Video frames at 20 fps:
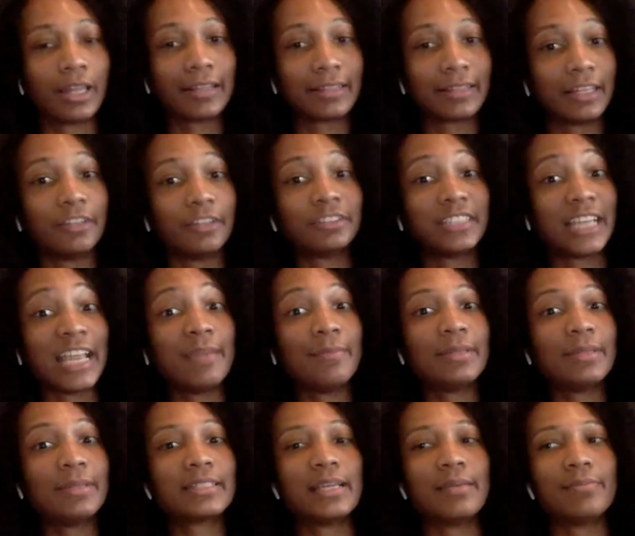like, the
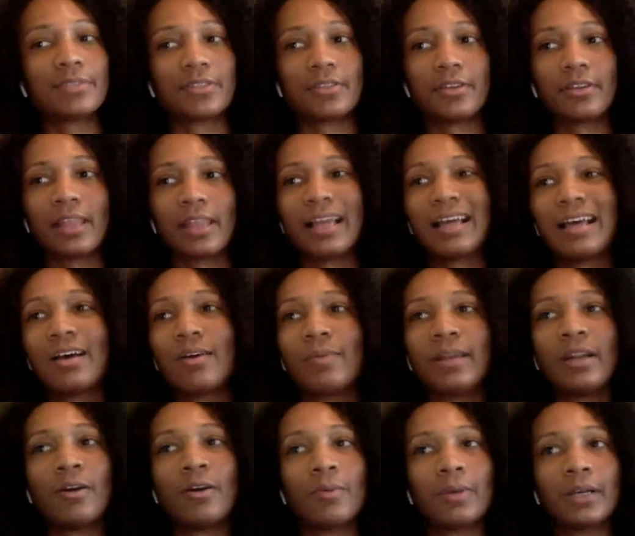entertainment team. So they're like, oh,
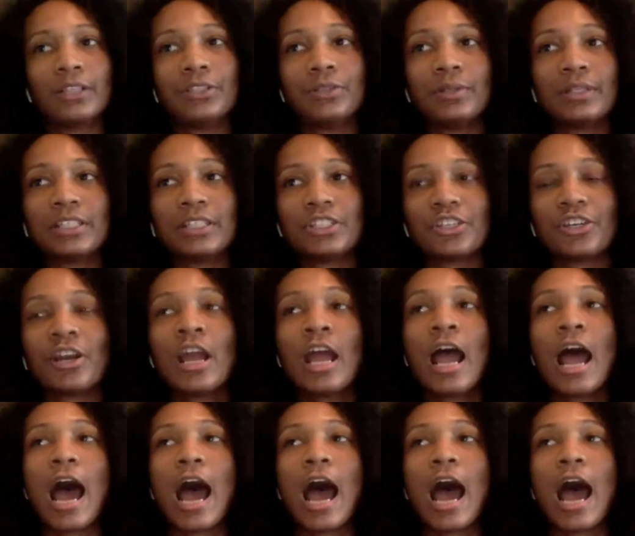we don't want to do it this year.